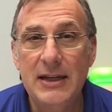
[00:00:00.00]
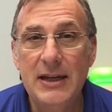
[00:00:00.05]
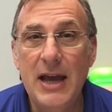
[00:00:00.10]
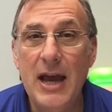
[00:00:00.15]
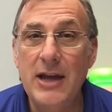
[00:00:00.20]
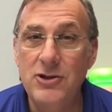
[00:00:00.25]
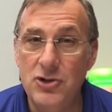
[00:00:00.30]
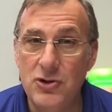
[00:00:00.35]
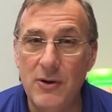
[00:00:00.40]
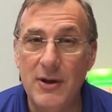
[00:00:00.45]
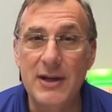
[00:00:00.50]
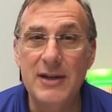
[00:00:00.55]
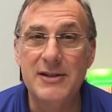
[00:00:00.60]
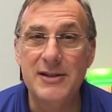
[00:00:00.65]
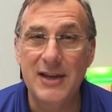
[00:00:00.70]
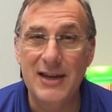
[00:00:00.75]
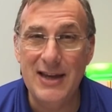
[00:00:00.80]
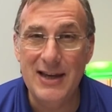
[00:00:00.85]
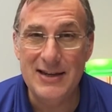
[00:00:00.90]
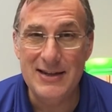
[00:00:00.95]
And join
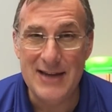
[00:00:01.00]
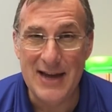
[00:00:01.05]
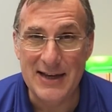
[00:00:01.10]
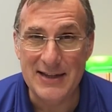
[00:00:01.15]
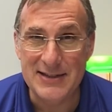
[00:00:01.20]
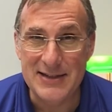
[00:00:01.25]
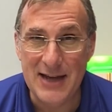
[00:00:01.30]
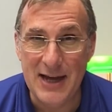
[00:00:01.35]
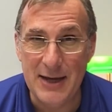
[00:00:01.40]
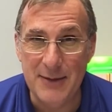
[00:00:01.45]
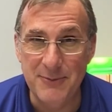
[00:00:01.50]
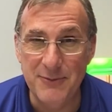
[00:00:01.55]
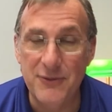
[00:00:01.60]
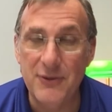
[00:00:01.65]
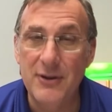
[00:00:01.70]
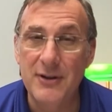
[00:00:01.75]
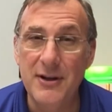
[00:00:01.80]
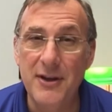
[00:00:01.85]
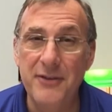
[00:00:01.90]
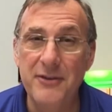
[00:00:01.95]
us again next time
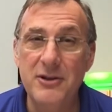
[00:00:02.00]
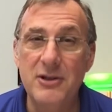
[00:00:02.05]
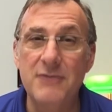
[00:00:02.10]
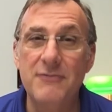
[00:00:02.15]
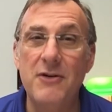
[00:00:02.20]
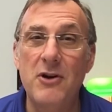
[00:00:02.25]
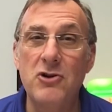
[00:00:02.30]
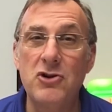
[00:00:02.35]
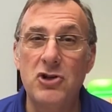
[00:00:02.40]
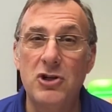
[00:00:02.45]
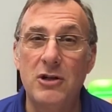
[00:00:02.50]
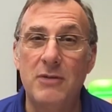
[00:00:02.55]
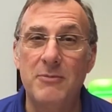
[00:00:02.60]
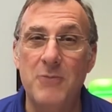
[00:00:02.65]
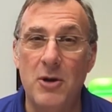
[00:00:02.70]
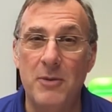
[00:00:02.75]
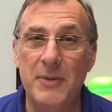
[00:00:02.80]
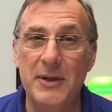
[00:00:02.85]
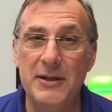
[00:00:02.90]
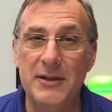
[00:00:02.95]
for another devotional
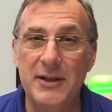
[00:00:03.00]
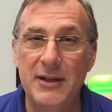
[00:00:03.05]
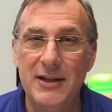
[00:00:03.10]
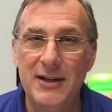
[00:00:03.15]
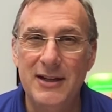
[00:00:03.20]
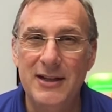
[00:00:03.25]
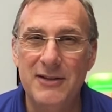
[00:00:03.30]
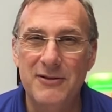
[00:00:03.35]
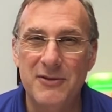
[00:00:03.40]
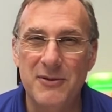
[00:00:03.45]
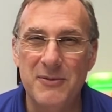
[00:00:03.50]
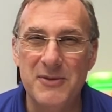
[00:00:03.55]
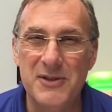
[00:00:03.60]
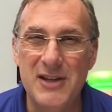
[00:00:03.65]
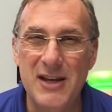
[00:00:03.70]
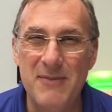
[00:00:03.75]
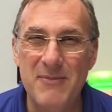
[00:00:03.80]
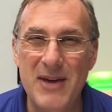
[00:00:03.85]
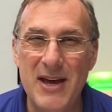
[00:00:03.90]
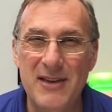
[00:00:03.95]
moment from
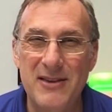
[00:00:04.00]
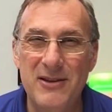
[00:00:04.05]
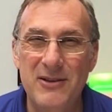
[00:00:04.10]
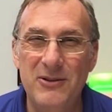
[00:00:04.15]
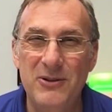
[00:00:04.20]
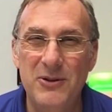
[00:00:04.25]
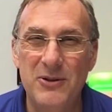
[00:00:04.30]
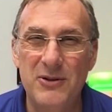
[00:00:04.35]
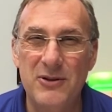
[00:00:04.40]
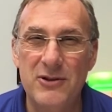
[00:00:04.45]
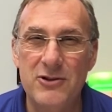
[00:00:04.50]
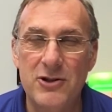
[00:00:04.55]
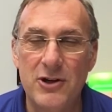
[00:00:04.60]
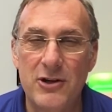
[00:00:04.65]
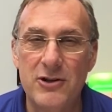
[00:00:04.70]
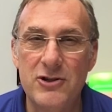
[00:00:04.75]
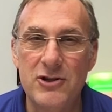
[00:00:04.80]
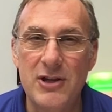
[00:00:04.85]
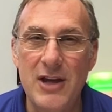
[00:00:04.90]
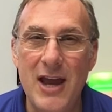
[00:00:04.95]
St. Matthew Lutheran
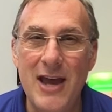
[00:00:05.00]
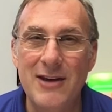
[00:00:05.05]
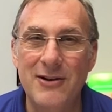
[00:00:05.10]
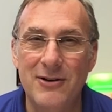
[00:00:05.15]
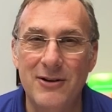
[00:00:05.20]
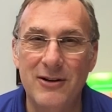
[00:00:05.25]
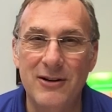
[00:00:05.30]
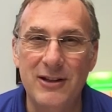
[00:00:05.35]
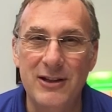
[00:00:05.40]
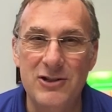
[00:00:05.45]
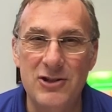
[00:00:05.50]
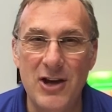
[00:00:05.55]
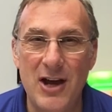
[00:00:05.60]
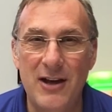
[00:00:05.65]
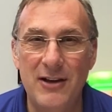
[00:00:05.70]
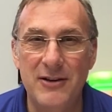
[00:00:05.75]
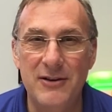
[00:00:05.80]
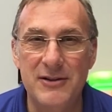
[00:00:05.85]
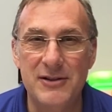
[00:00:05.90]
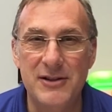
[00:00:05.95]
Church and Early
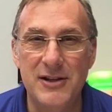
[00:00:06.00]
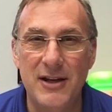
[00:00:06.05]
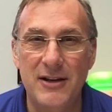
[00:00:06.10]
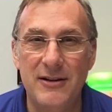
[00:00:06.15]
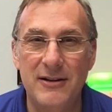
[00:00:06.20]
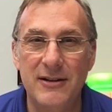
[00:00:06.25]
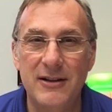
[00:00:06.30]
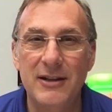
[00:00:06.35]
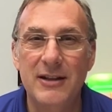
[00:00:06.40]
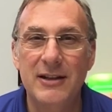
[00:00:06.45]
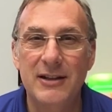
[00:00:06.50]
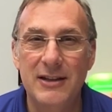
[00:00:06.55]
Childhood Center.